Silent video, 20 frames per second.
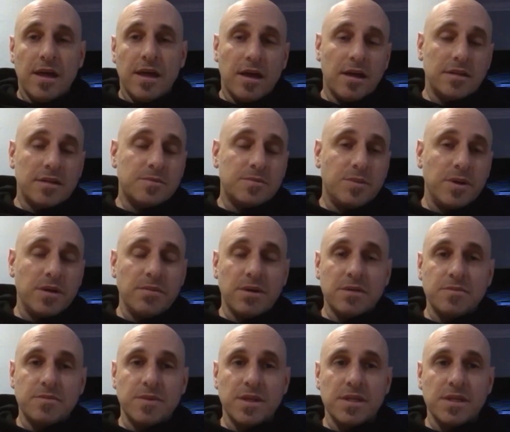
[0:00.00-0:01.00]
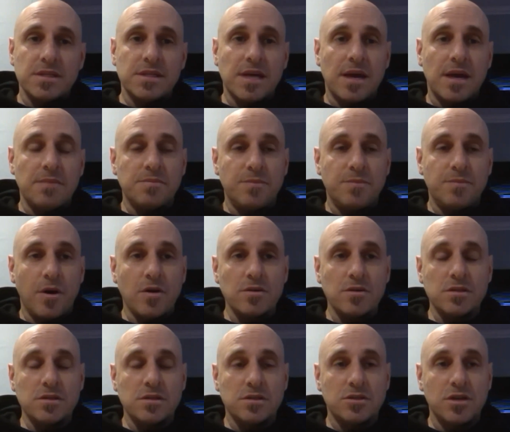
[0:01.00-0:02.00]
it's pretty much been the same
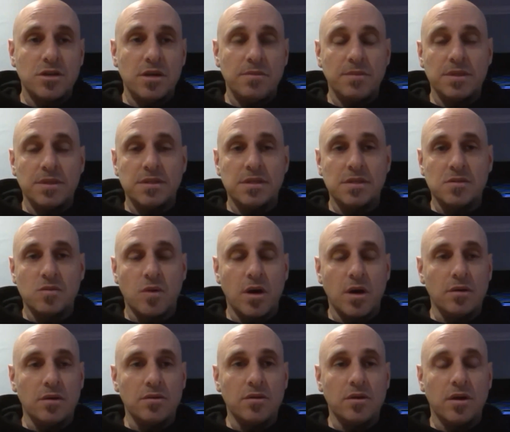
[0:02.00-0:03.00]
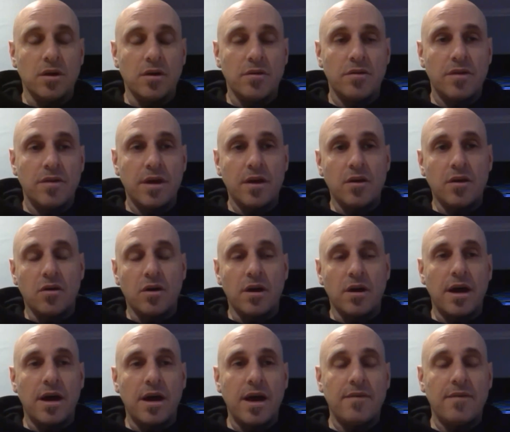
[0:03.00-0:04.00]
post-treatment as well. You know, thank God
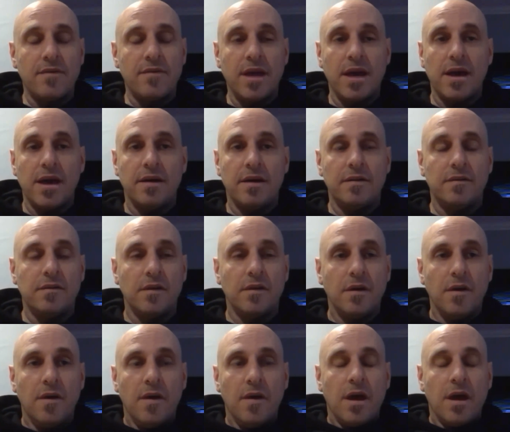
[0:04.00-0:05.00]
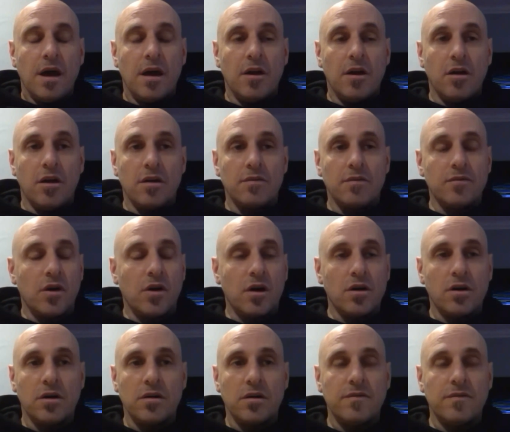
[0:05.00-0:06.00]
I haven't had a lot of
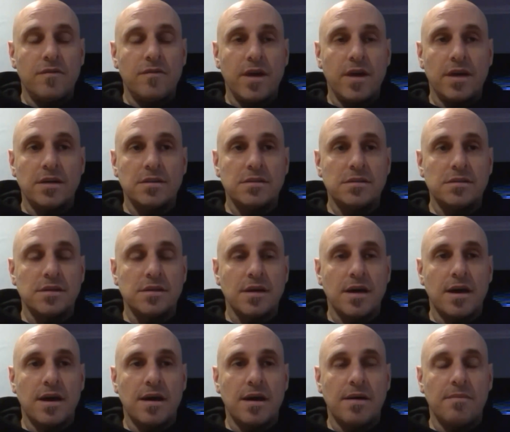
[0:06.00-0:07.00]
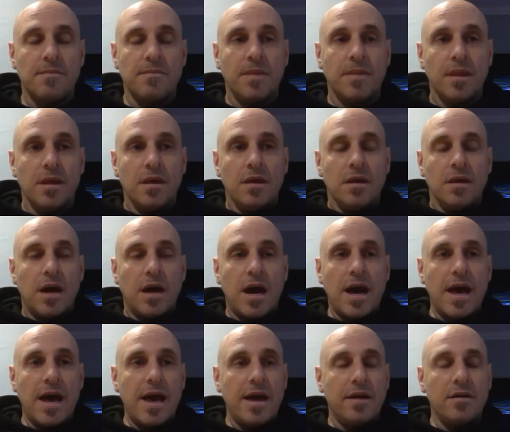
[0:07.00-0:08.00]
knock-on effects.
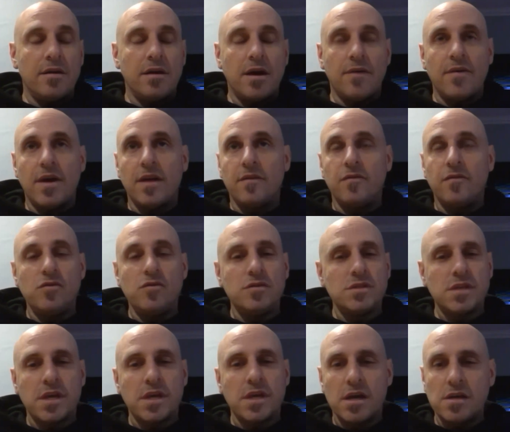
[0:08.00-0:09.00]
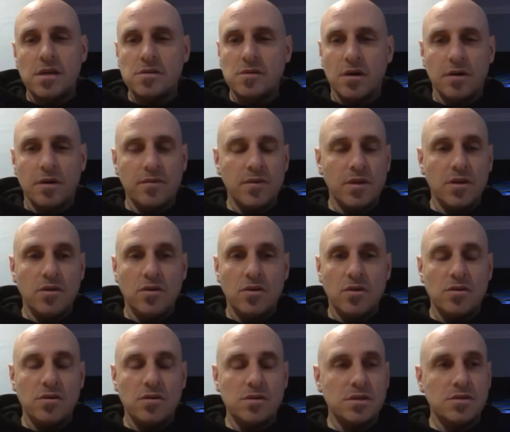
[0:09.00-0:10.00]
I've had a few scares over the
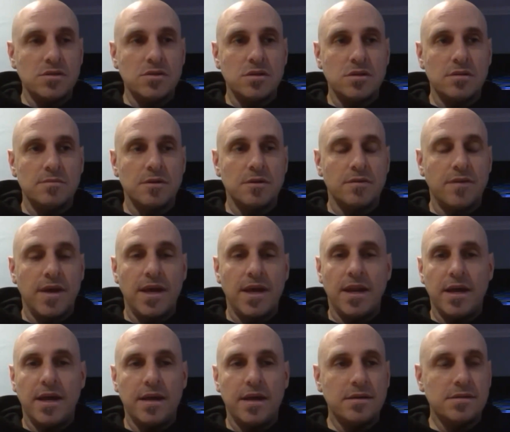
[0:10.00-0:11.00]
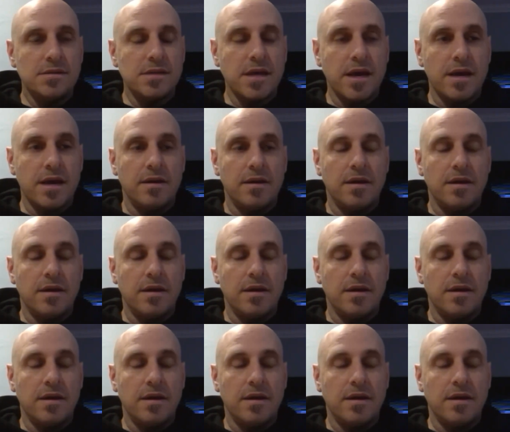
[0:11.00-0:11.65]
years in terms of headaches and